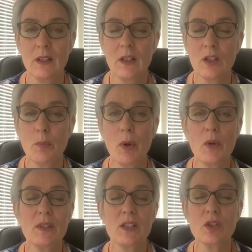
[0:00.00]
The
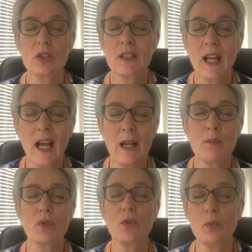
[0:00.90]
process just came
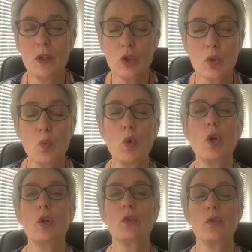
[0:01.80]
through me, it just
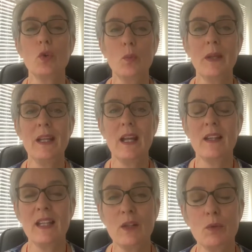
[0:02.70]
worked through me,
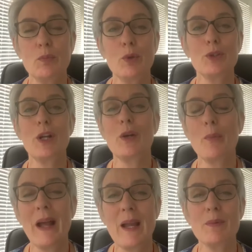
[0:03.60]
and then it was put down on
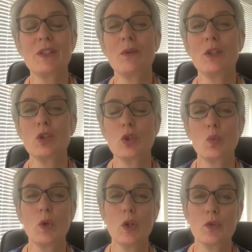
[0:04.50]
paper so it could just
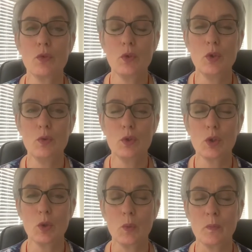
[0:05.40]
work through you
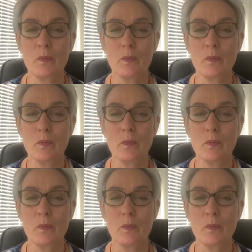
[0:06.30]
too.